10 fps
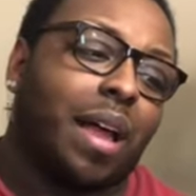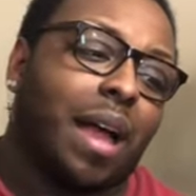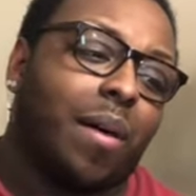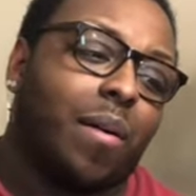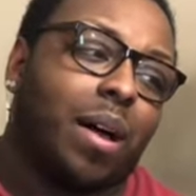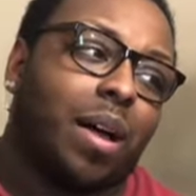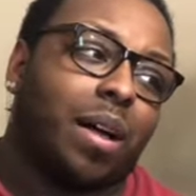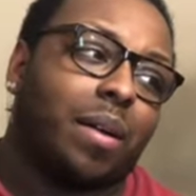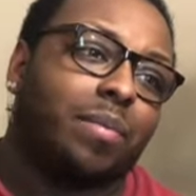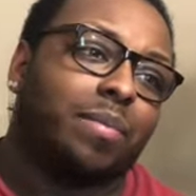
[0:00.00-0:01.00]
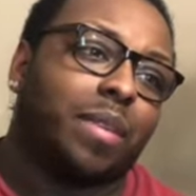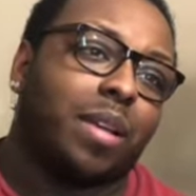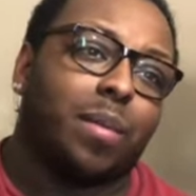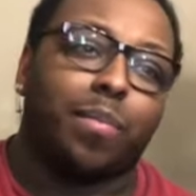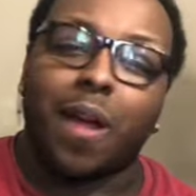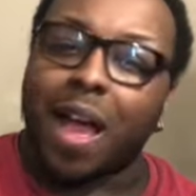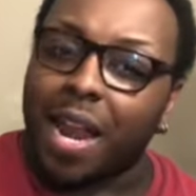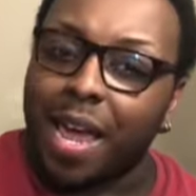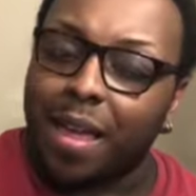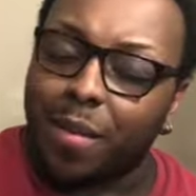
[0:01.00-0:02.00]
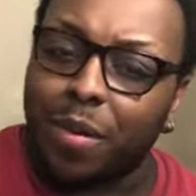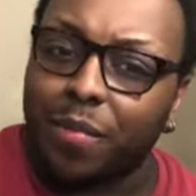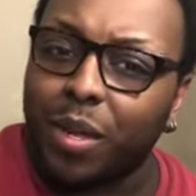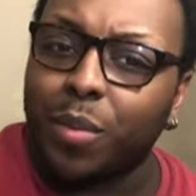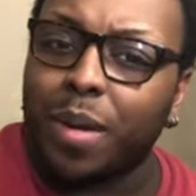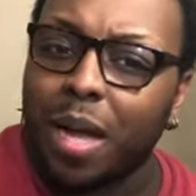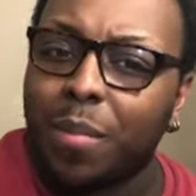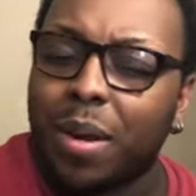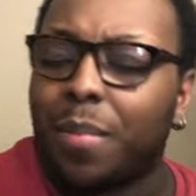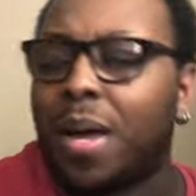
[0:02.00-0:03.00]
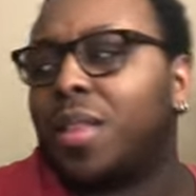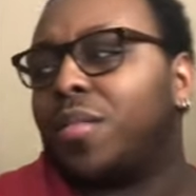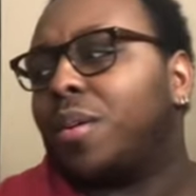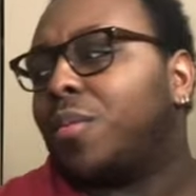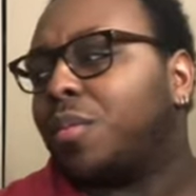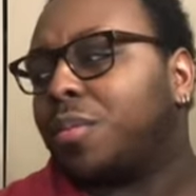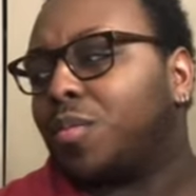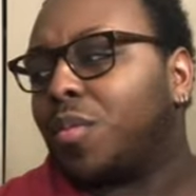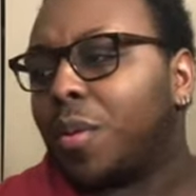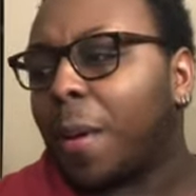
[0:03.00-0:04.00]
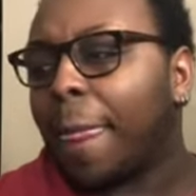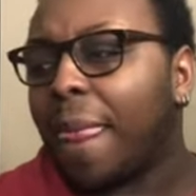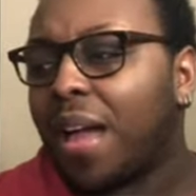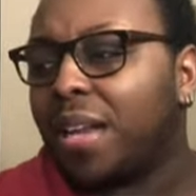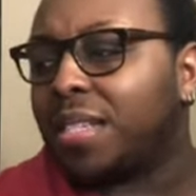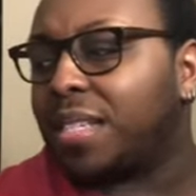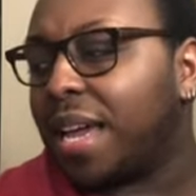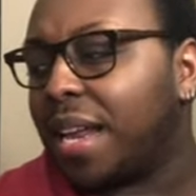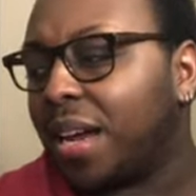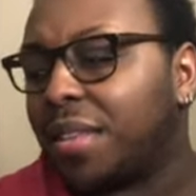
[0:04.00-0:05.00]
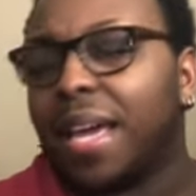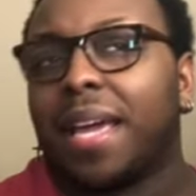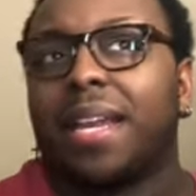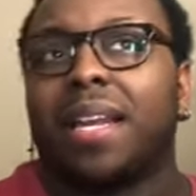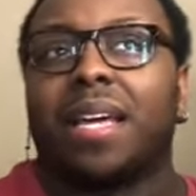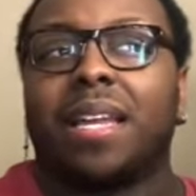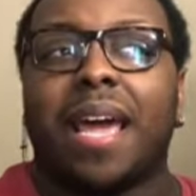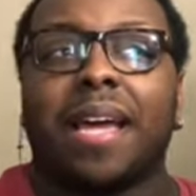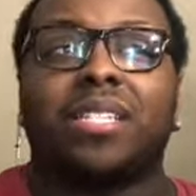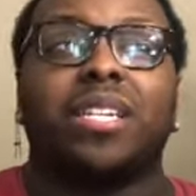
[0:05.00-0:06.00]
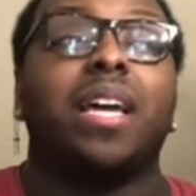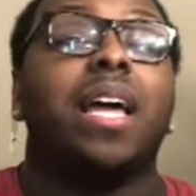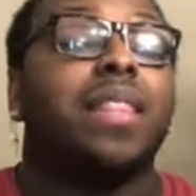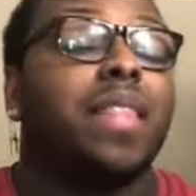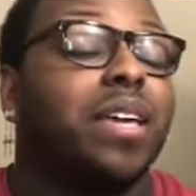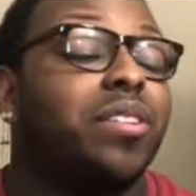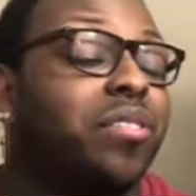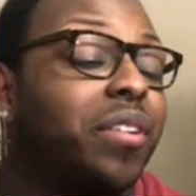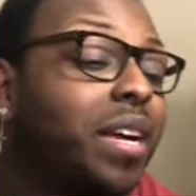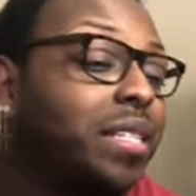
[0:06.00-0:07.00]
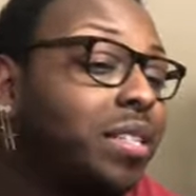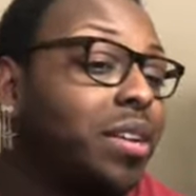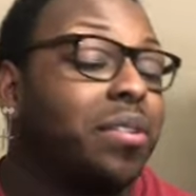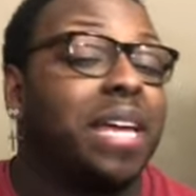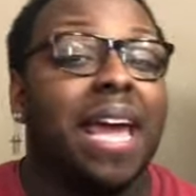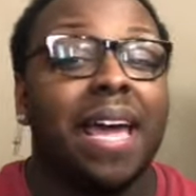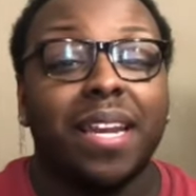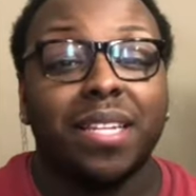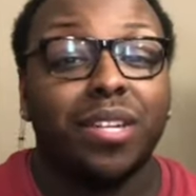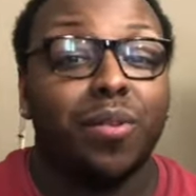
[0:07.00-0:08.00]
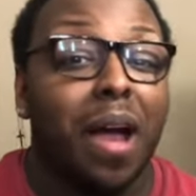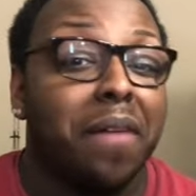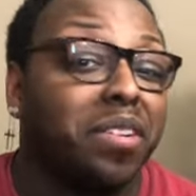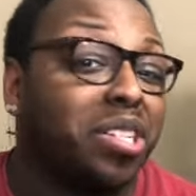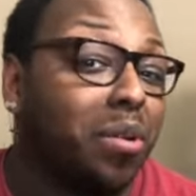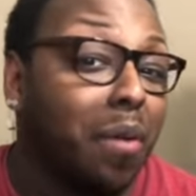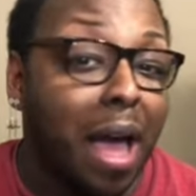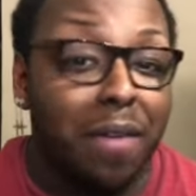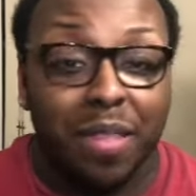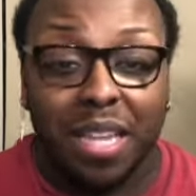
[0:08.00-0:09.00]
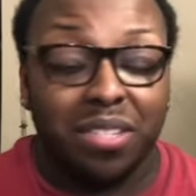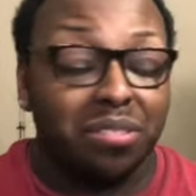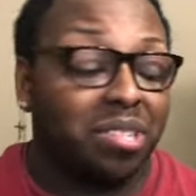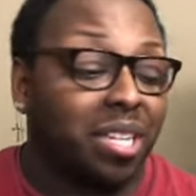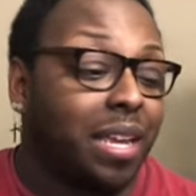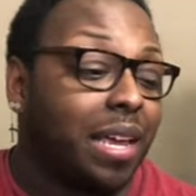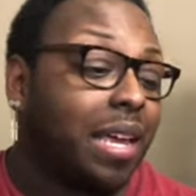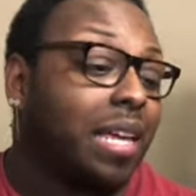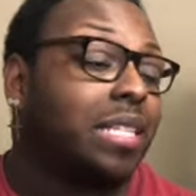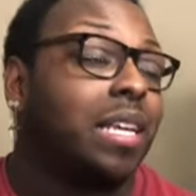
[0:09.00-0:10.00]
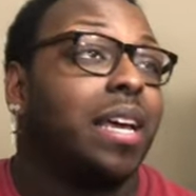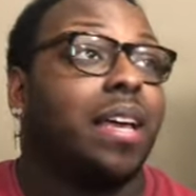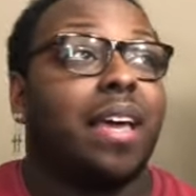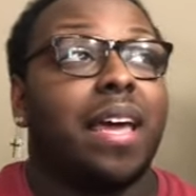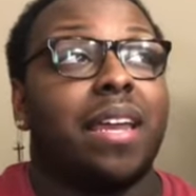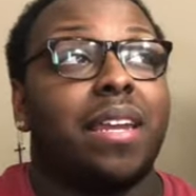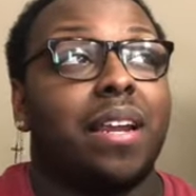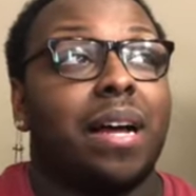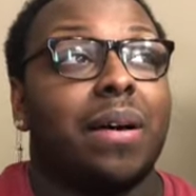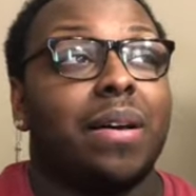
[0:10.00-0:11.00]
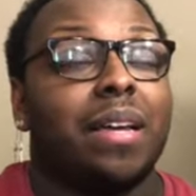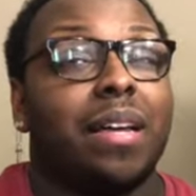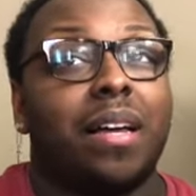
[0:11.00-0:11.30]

how, you know, proud I am of you becoming a mother and whoop to whoop. I understand all that, and Ashley, thank you, Chris. You know, Candiace, your wife is your wife, and that's who she is. And, you know,